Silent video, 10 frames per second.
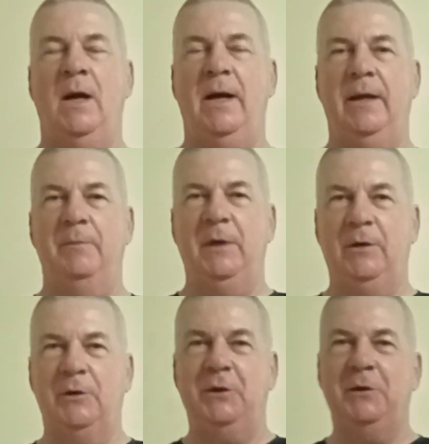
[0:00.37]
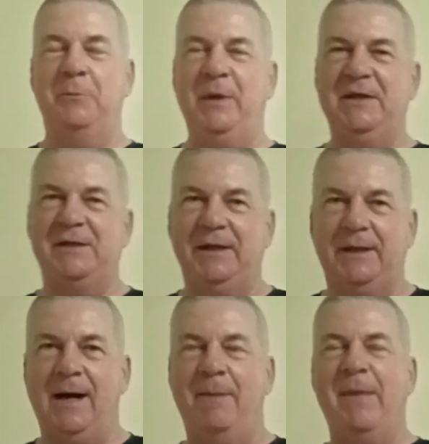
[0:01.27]
Hi, I'm Darrin Cook of Big
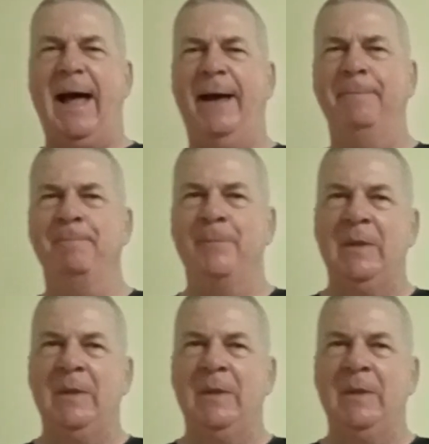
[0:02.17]
Stick Combat,